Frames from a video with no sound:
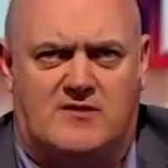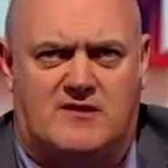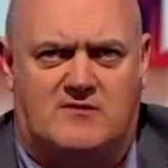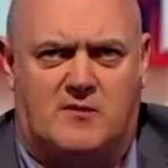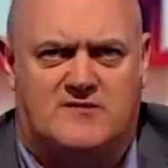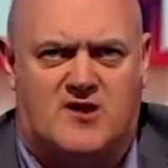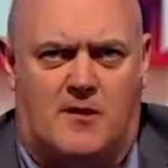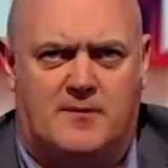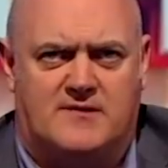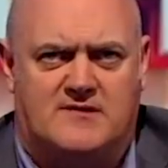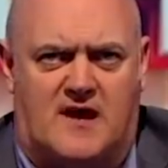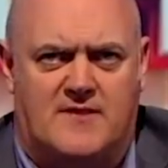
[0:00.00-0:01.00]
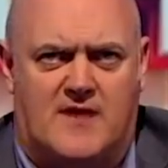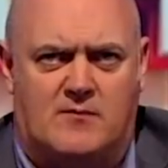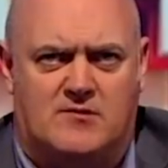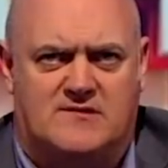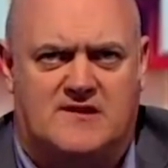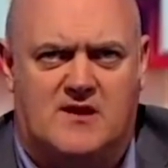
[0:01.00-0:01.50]
out this week's topics and
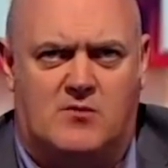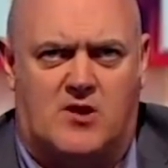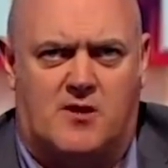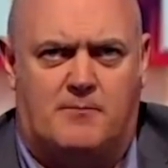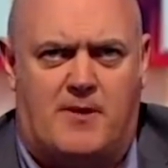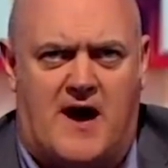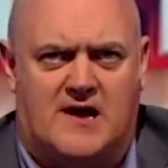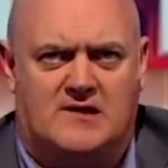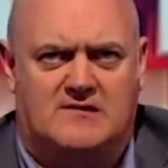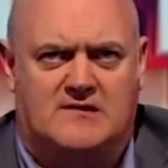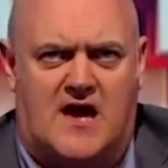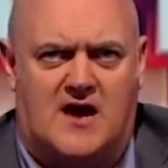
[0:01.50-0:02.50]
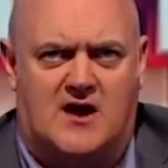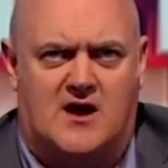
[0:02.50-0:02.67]
then we'll see what our panelists can